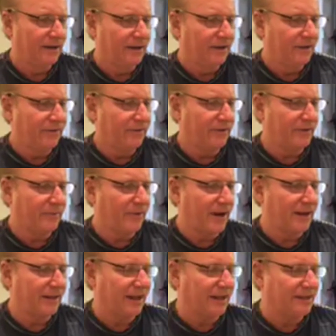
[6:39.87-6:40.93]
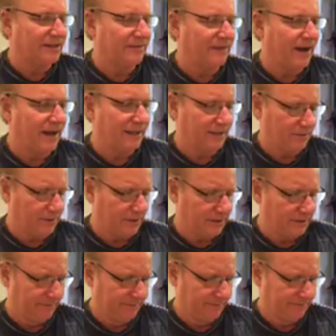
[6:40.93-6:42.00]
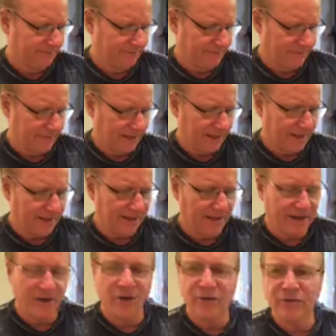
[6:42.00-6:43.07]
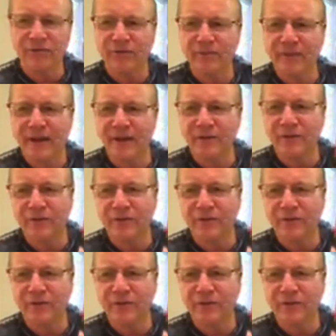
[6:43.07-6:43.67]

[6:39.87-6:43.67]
for the bright lights of Hollywood. And then it goes from there.